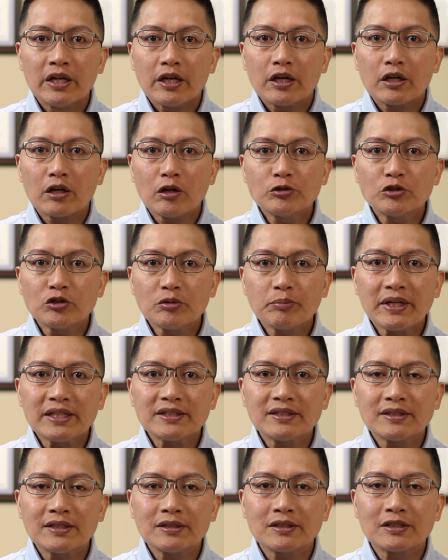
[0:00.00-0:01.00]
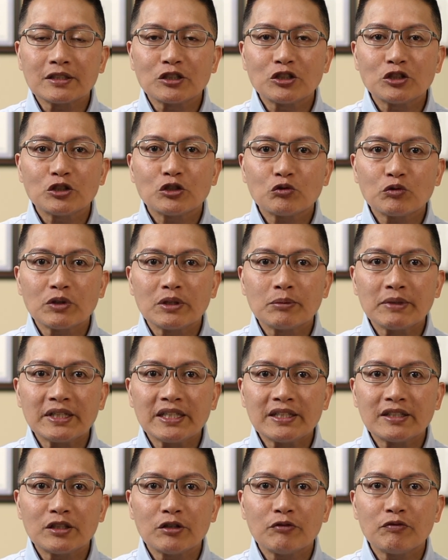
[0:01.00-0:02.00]
It also makes things
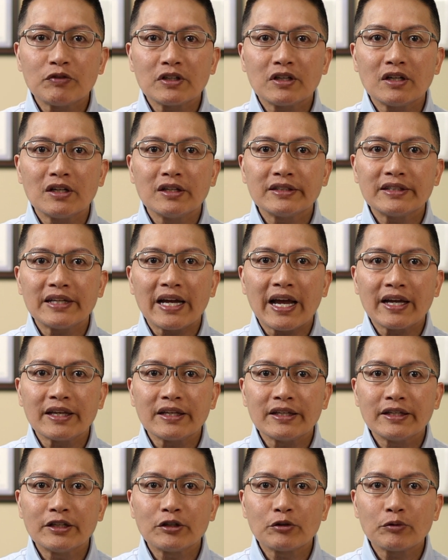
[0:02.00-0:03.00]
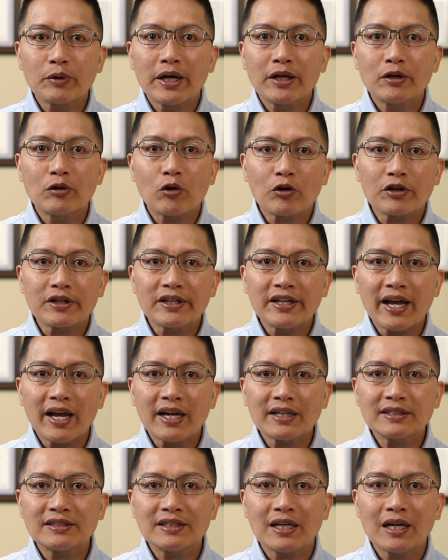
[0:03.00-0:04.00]
extremely difficult at year-end or
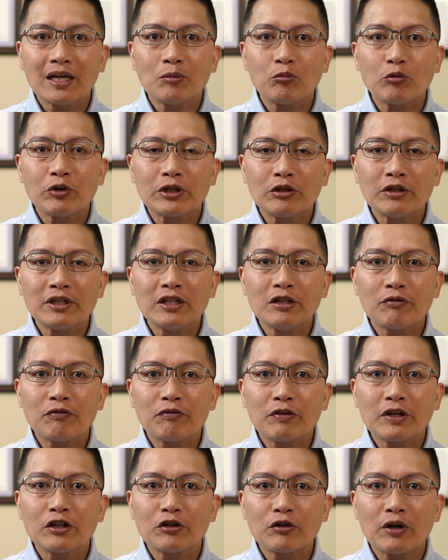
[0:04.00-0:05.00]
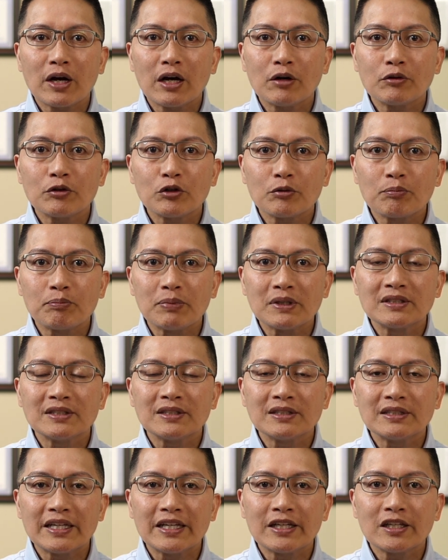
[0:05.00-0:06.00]
tax time when you need to figure out your
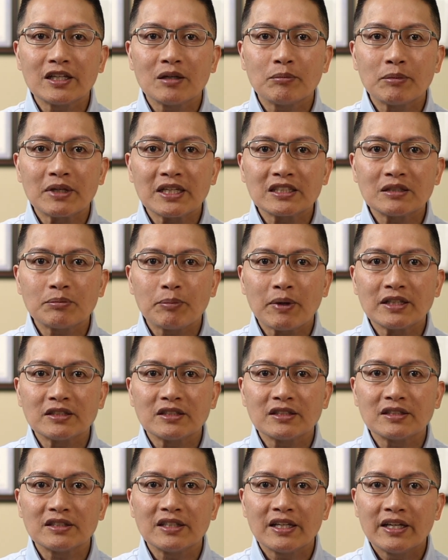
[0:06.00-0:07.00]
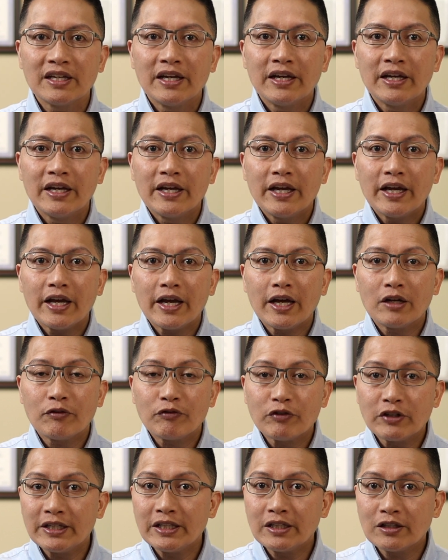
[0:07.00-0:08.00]
business income and expenses. And
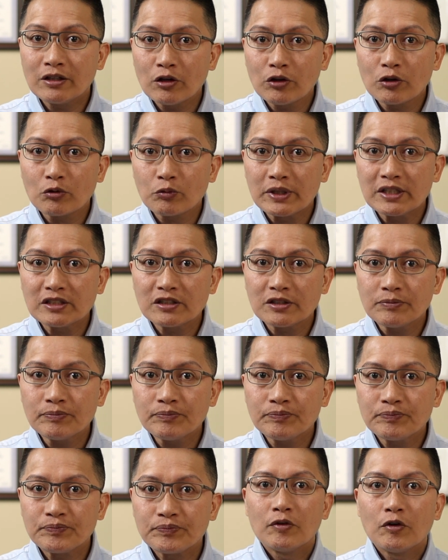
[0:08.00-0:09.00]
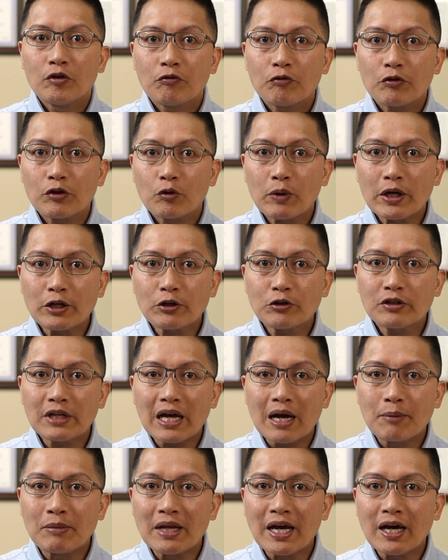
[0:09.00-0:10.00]
if you need another reason, For the record,
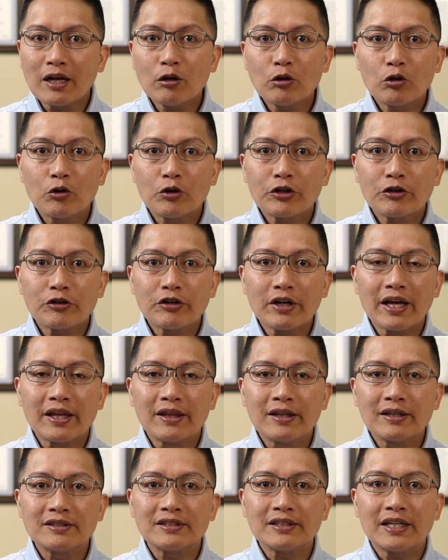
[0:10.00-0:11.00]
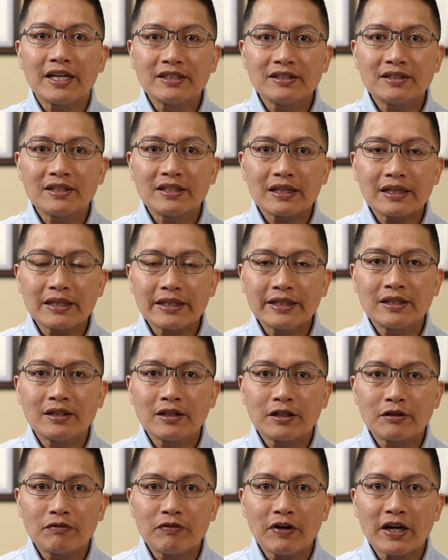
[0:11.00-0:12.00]
I'm not a lawyer and this isn't
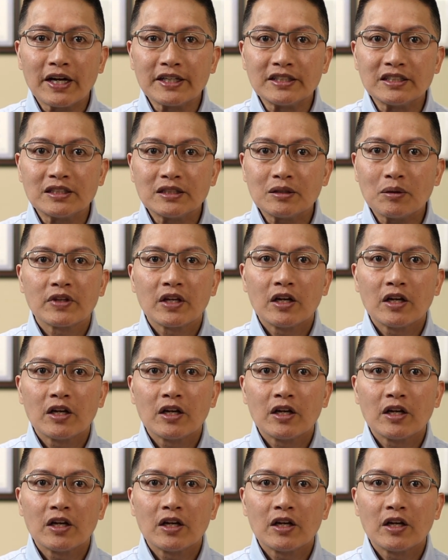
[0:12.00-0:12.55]
legal advice,